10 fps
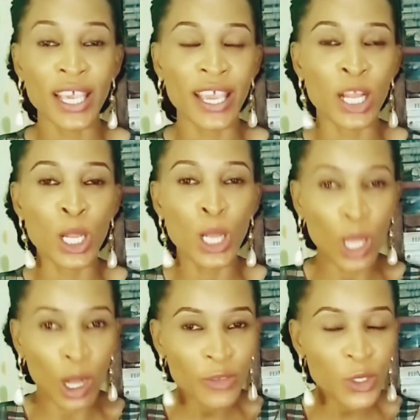he
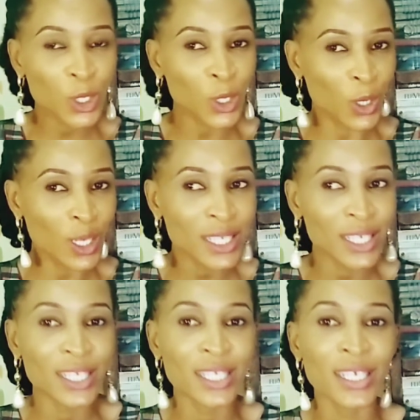loves
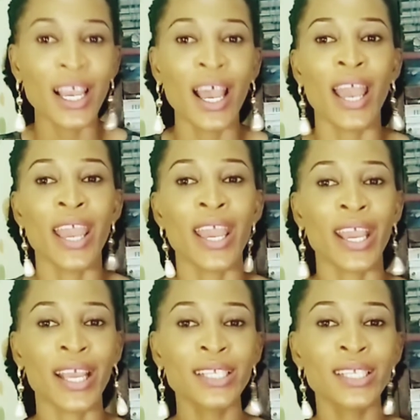us.
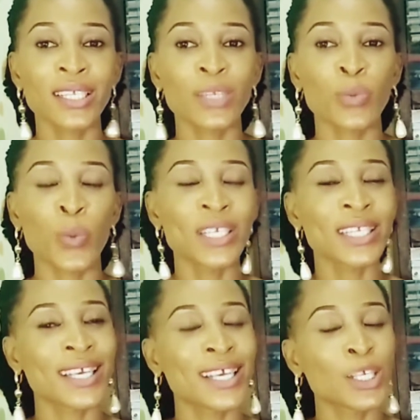It was
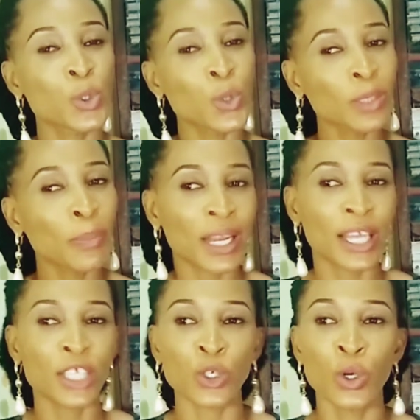his good
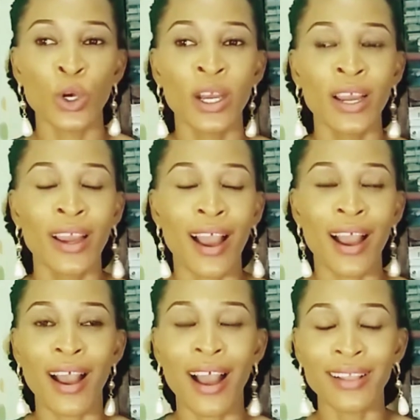pleasure
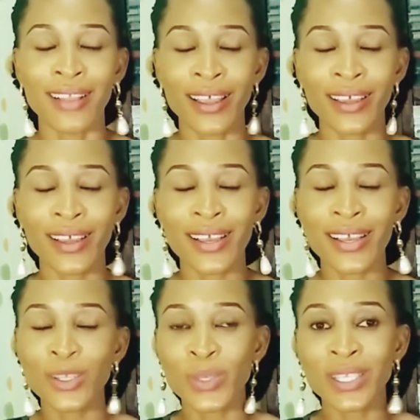like
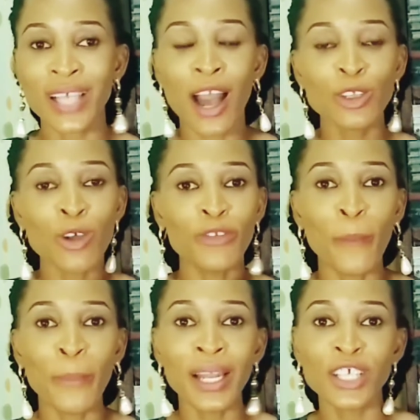it was out of the
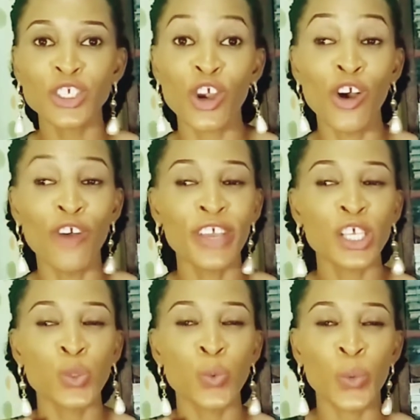pleasure of
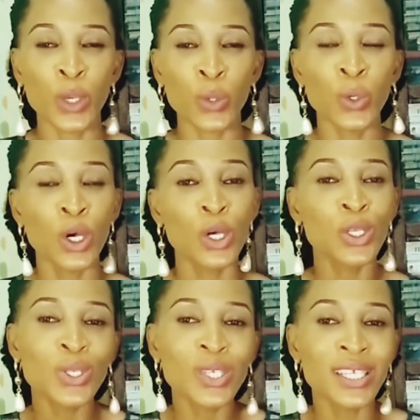his will
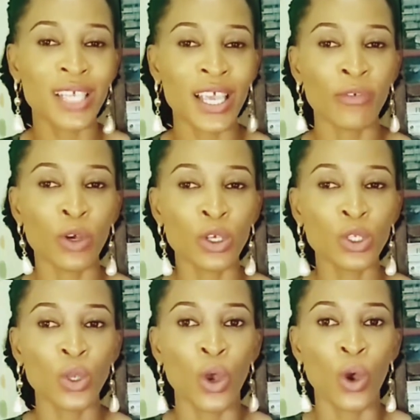to save
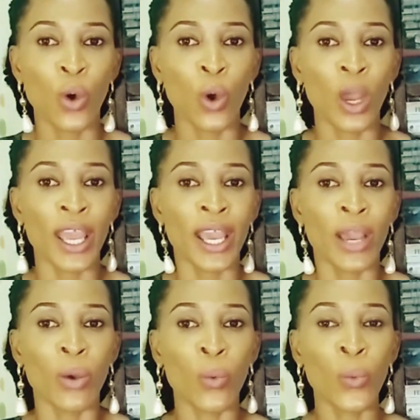us
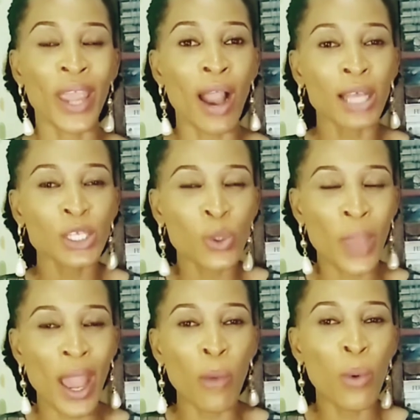we are so
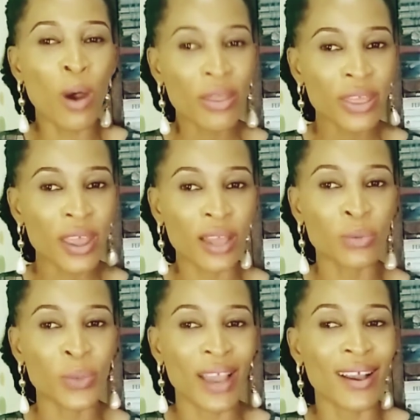we are
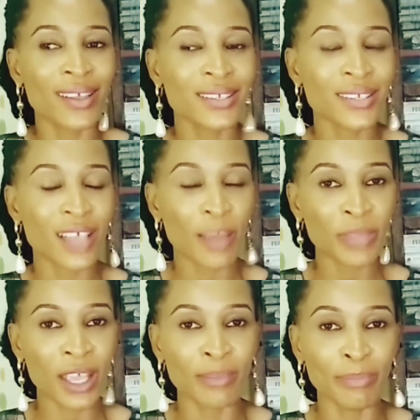wanted we are
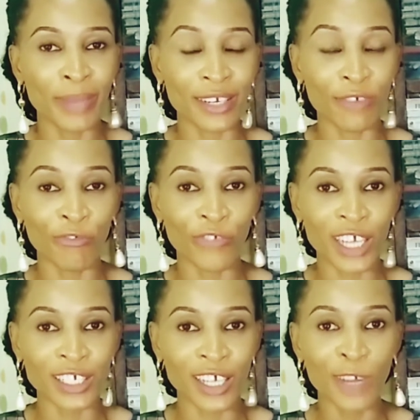accepted by the
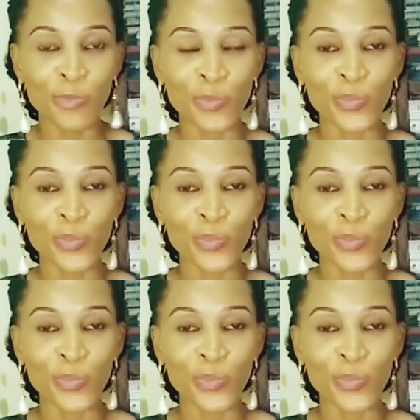father